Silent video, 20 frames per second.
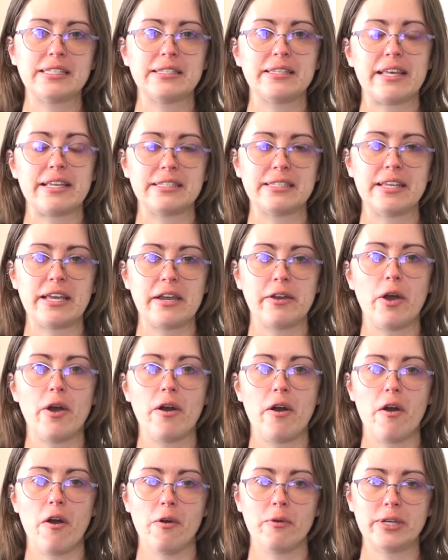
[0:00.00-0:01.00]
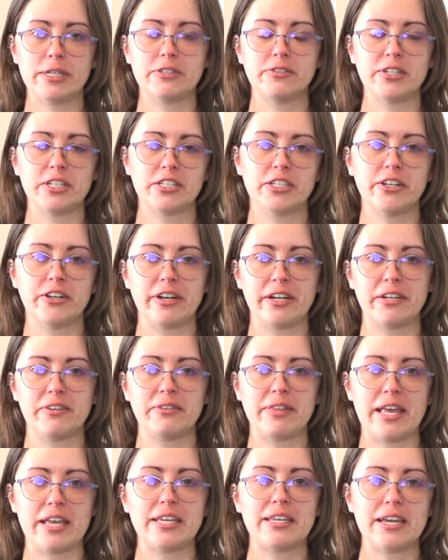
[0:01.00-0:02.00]
that's like always reassuring. you
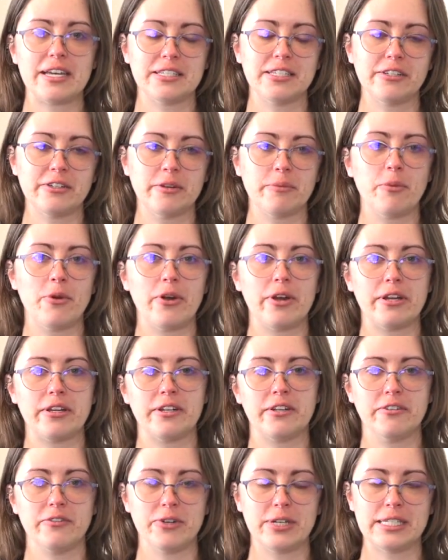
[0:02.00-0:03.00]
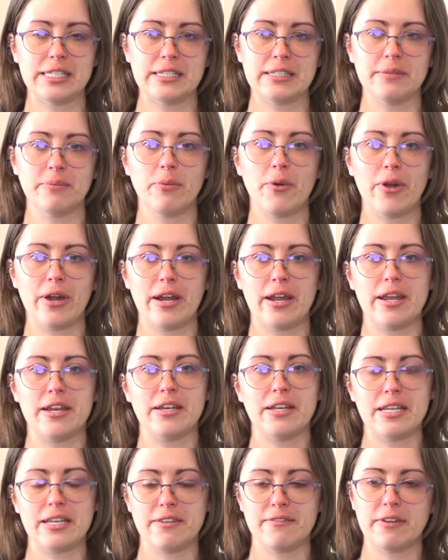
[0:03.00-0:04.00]
like, yes, you're important. Your voice is important.
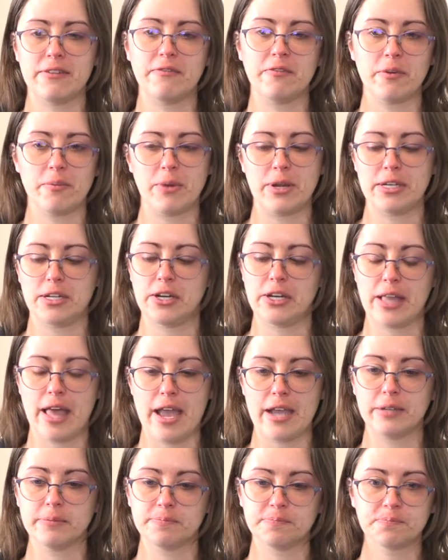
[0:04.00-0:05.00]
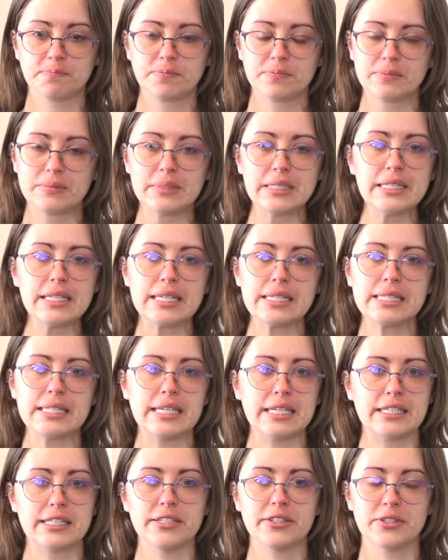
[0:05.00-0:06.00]
Even from when you're like six
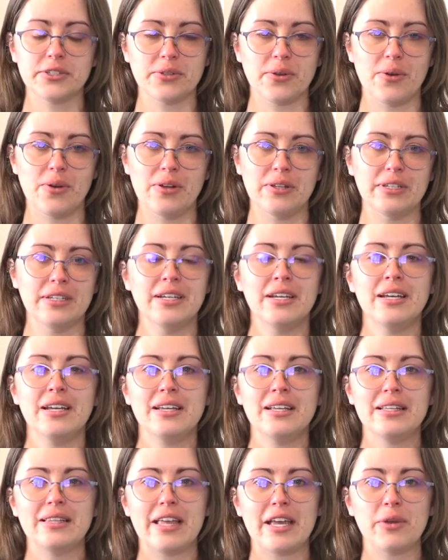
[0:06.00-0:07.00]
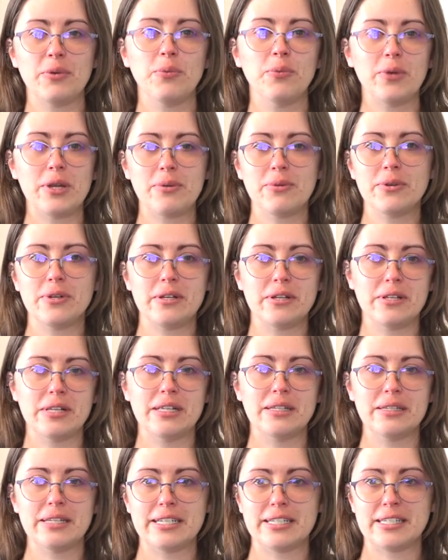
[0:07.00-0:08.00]
years old, like we will
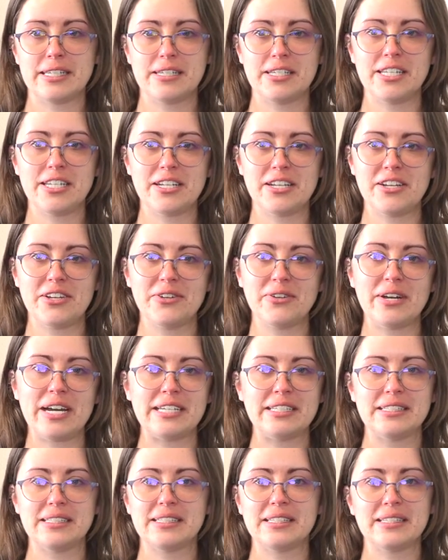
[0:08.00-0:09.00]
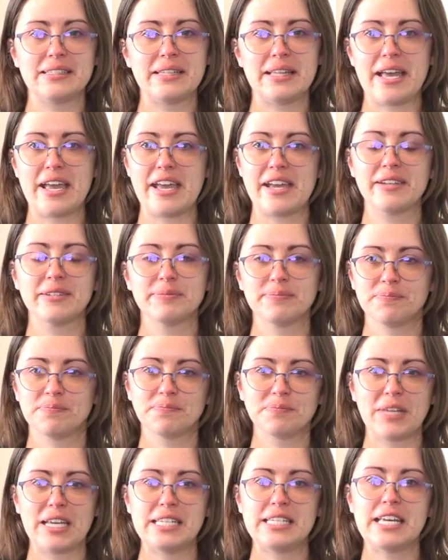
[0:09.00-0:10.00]
listen to you as like
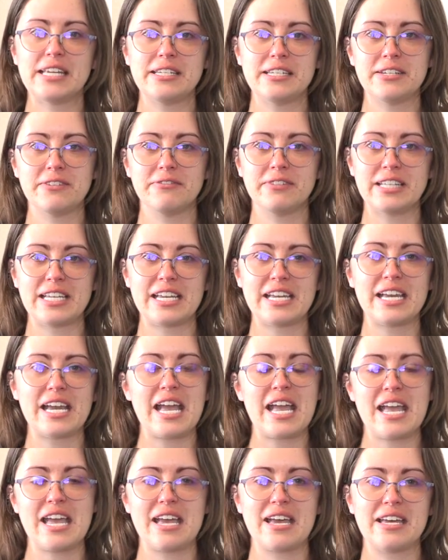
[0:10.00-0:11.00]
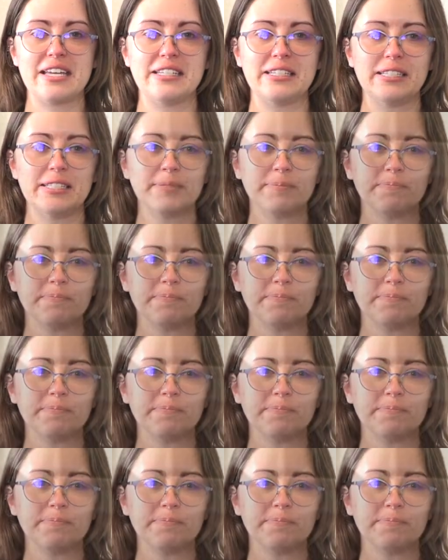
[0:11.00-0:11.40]
attentively and